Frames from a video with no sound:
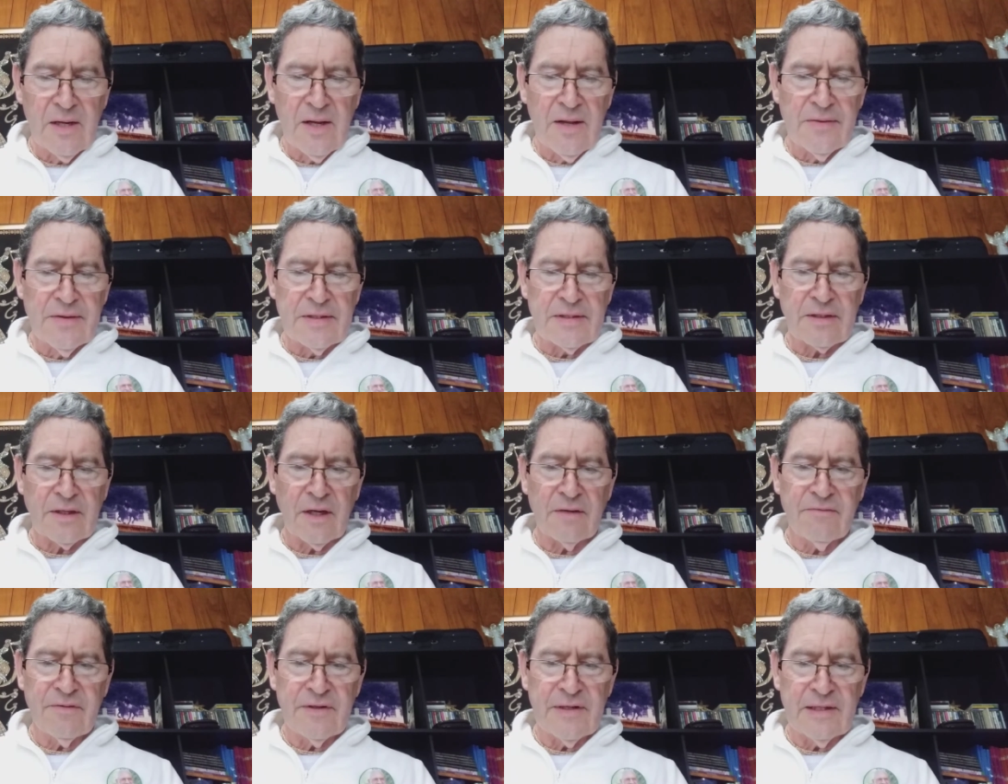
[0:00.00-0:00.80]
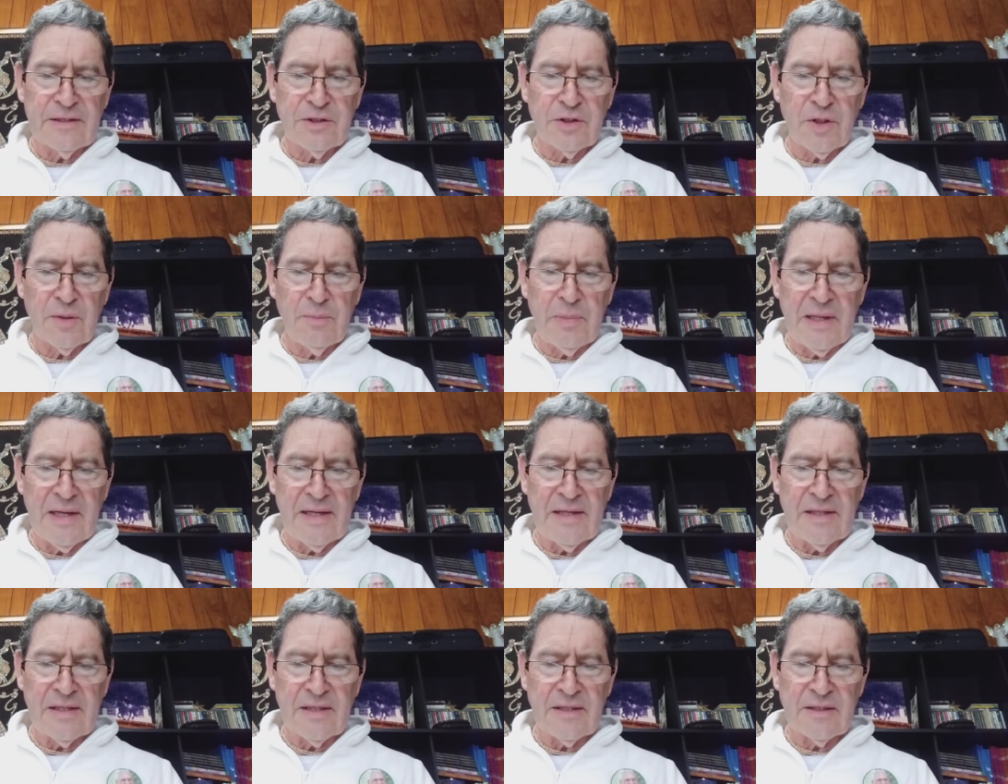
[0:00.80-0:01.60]
This confidential
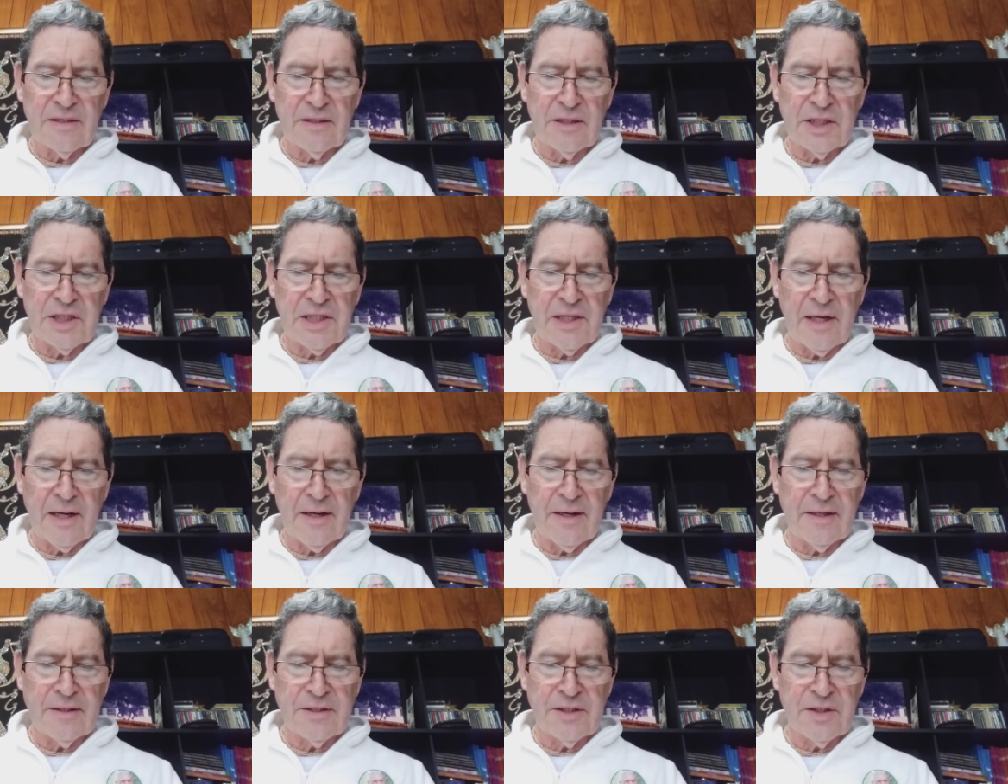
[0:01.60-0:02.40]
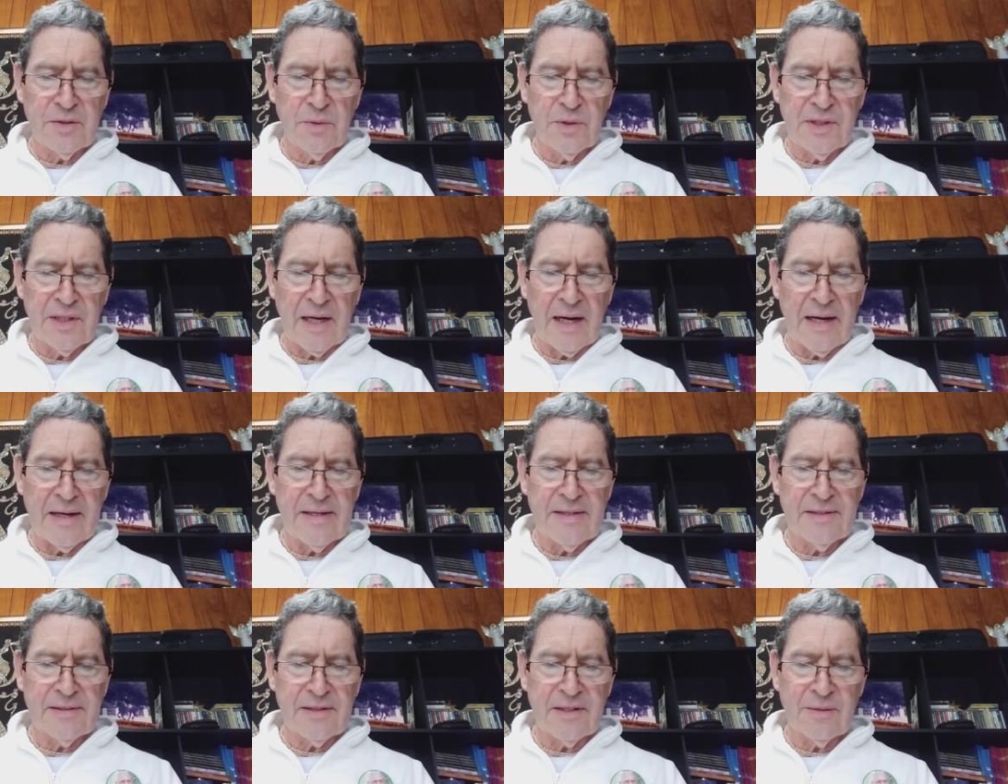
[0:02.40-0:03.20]
place, surcharged with the
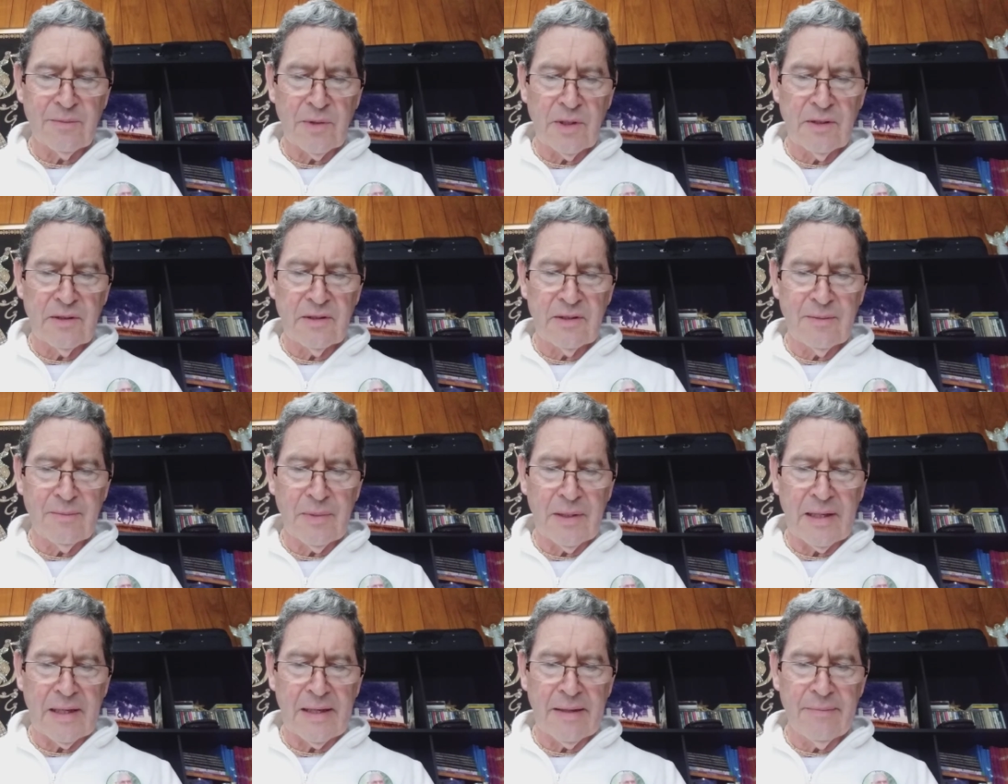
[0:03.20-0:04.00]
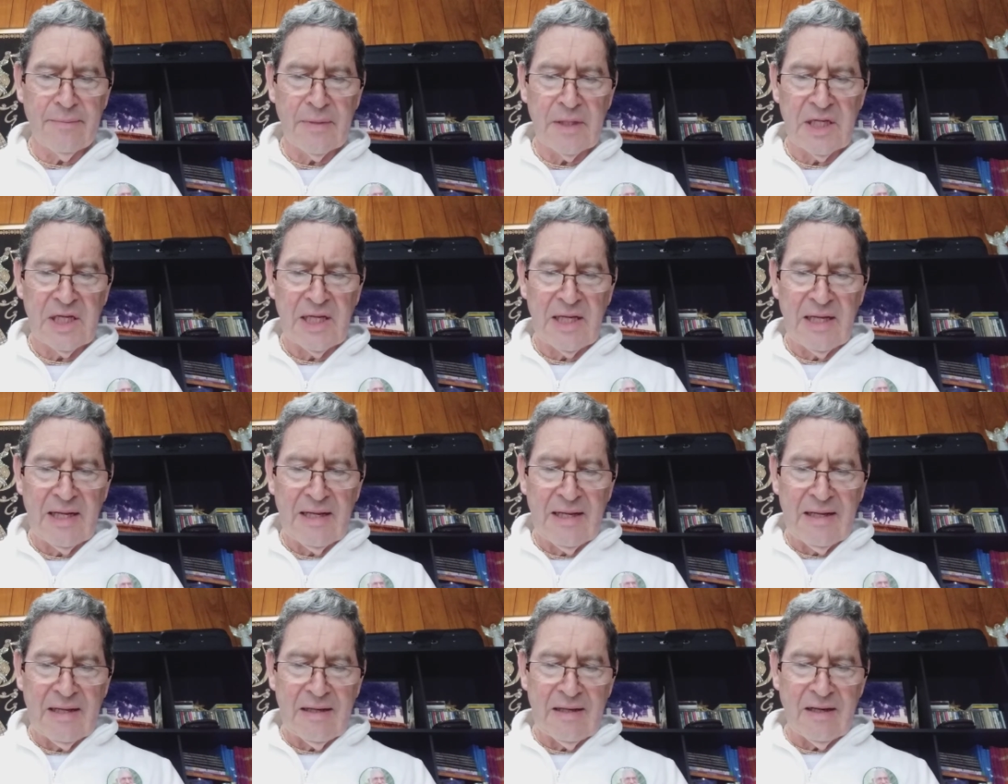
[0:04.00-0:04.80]
highest and most sublime,
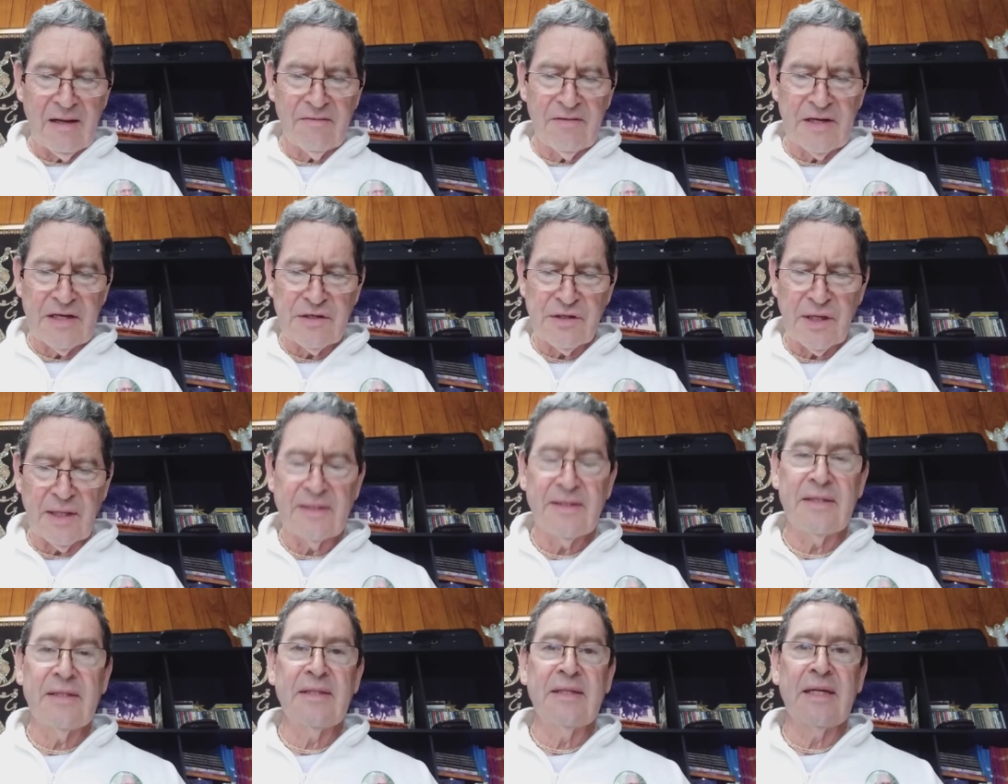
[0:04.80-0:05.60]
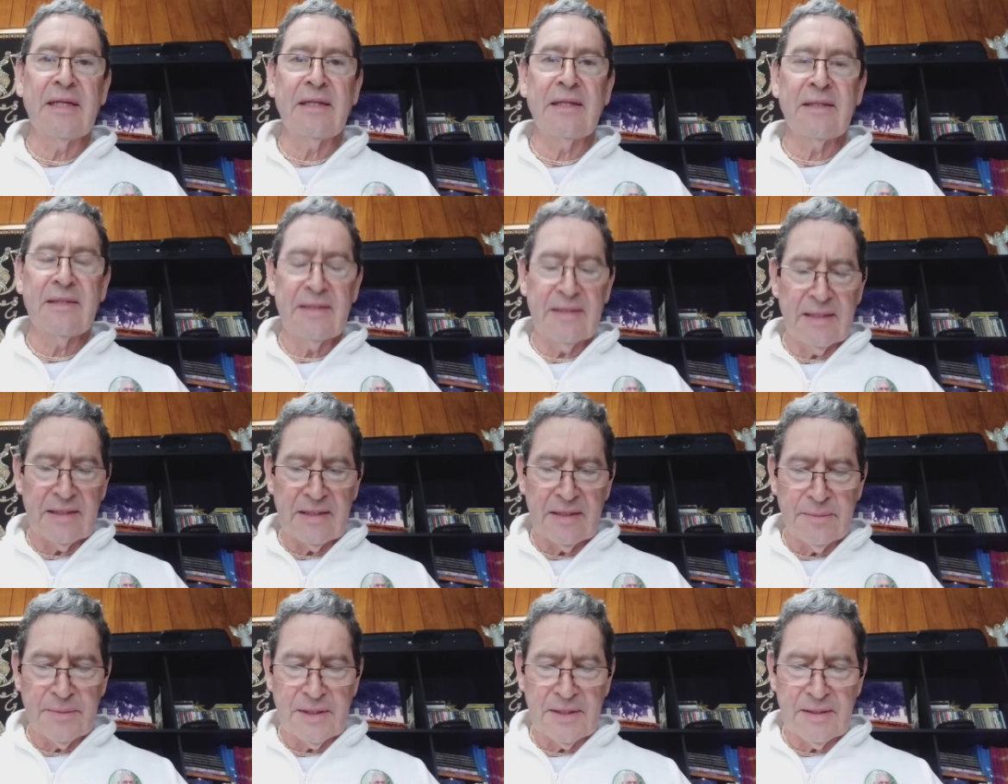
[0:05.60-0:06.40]
loving transcendental
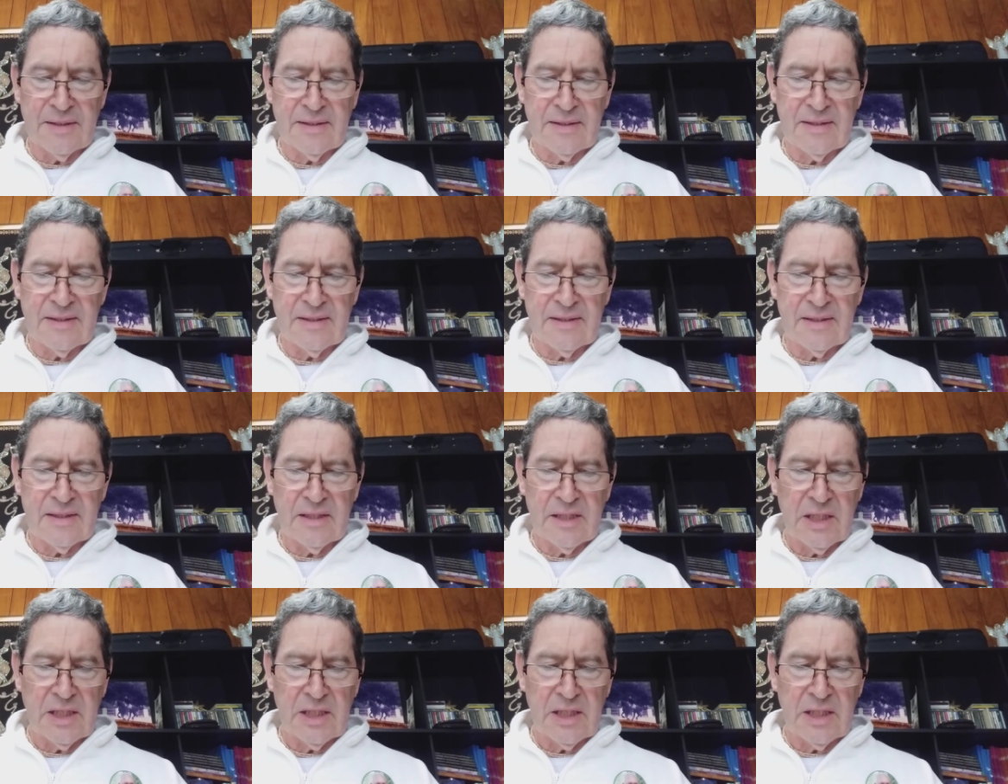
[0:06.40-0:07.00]
sentiments,